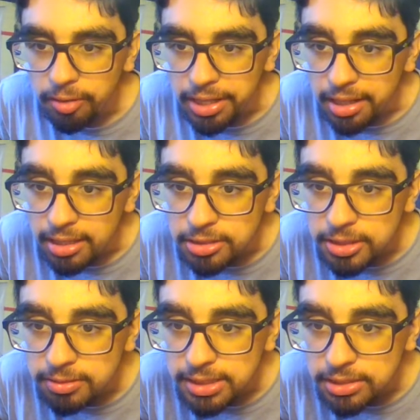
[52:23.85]
Wait, I
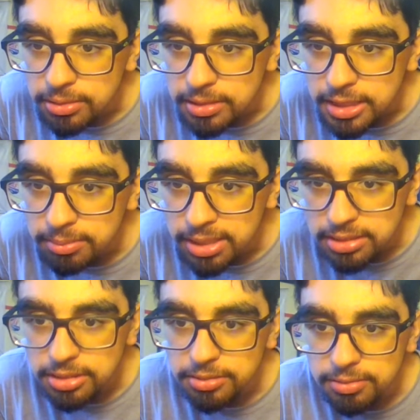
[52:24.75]
drove his old
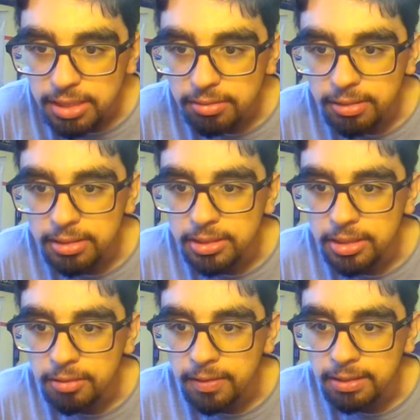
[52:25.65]
T-Max Q5 around the
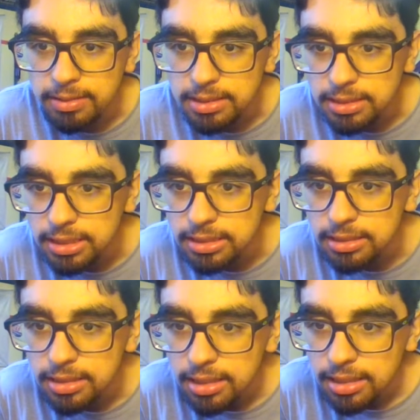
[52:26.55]
yard when I was 6.